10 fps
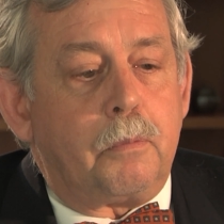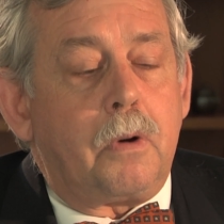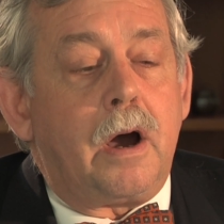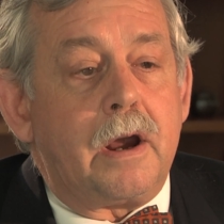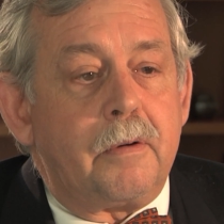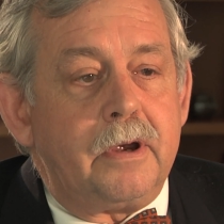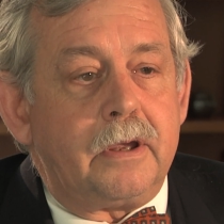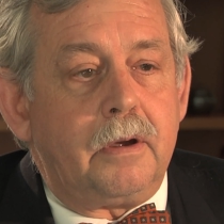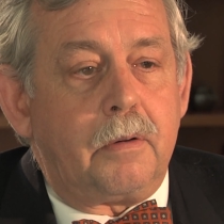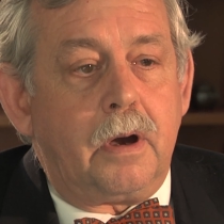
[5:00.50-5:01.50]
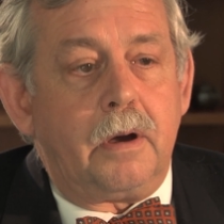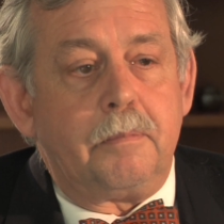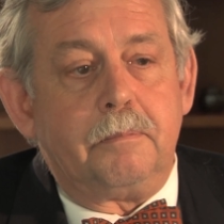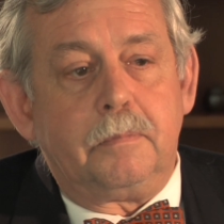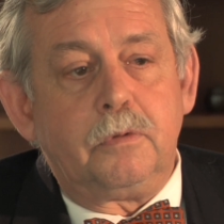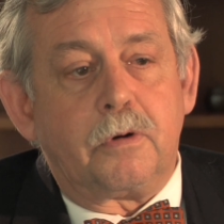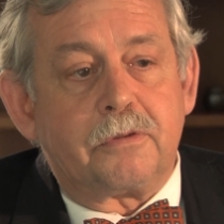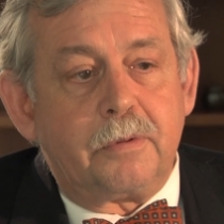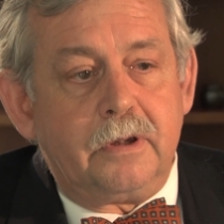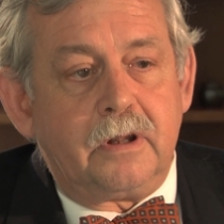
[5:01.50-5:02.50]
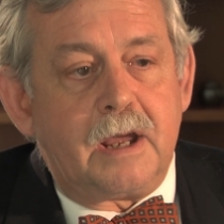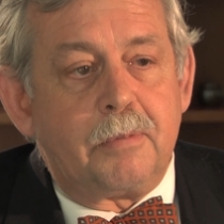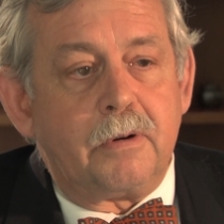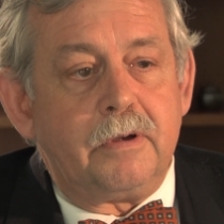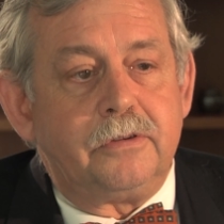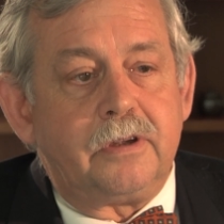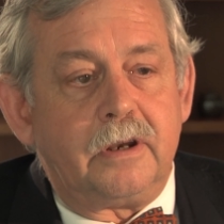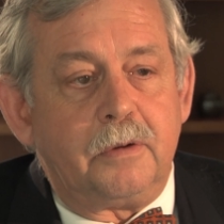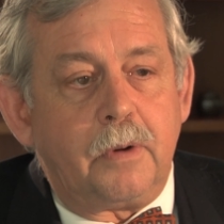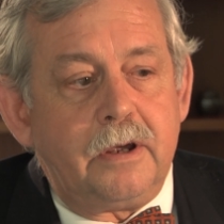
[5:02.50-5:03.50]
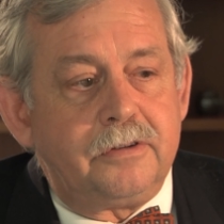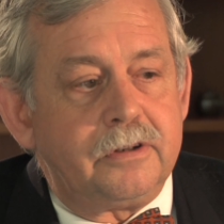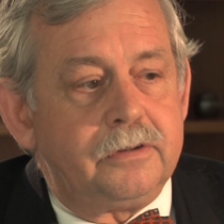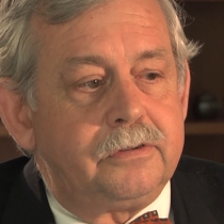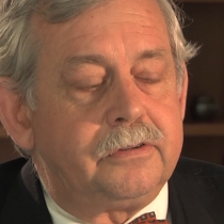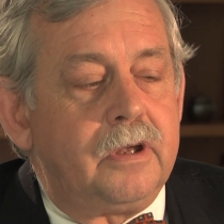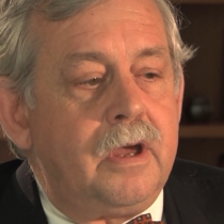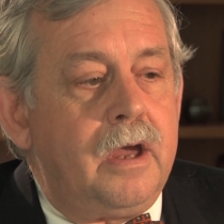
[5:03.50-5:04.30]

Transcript: hiring North Korean labor and setting wages,